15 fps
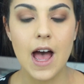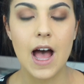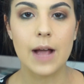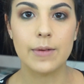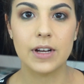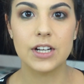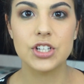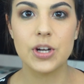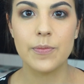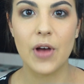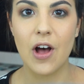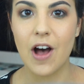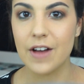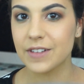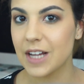I'm gonna jump
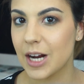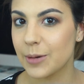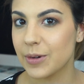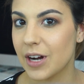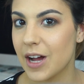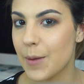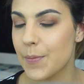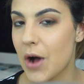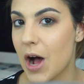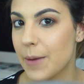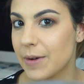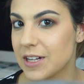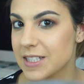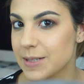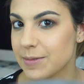off camera, pop
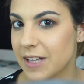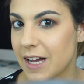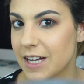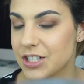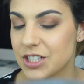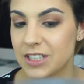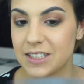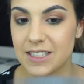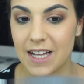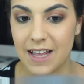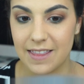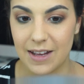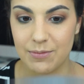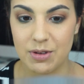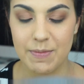on some lashes,
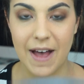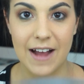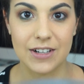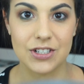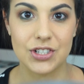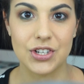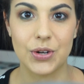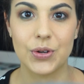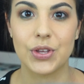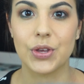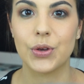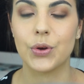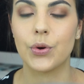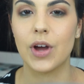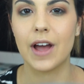and then be back to show
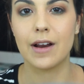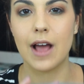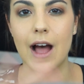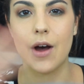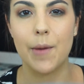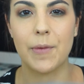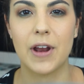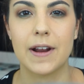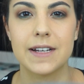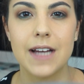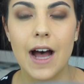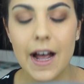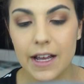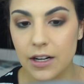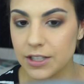you kind of how I'm gonna
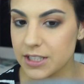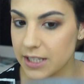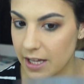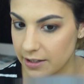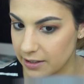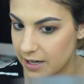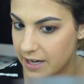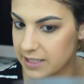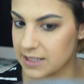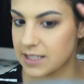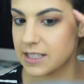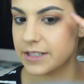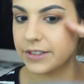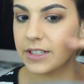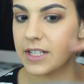tie it all together. It
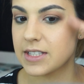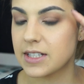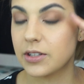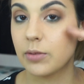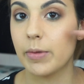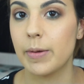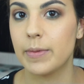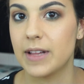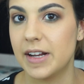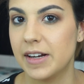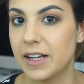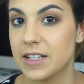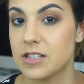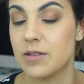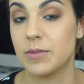still needs a little bit of
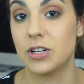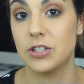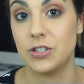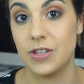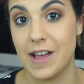blending, so I'm gonna do